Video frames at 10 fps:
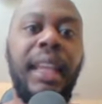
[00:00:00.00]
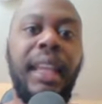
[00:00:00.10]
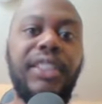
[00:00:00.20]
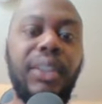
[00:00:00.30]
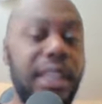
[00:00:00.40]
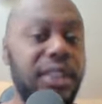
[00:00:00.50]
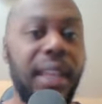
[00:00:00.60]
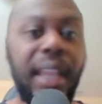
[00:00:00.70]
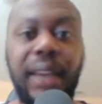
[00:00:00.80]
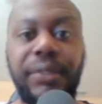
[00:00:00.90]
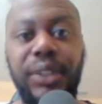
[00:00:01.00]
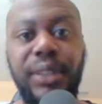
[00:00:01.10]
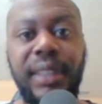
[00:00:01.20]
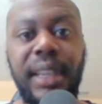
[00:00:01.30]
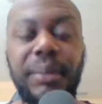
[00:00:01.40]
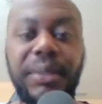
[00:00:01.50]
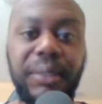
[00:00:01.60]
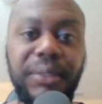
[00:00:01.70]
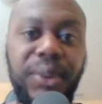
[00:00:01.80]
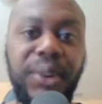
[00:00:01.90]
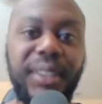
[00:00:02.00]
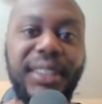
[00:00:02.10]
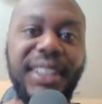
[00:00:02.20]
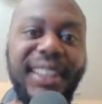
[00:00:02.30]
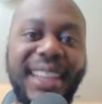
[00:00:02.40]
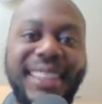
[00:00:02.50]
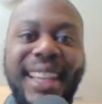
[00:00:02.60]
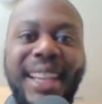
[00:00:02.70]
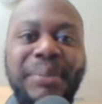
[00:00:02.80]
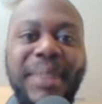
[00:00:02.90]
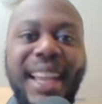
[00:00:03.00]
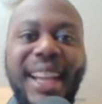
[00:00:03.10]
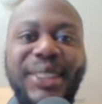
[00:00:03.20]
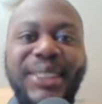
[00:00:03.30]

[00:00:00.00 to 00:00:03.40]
And so that's all I have for you today. I'm Tim Ford. Till the next time, out.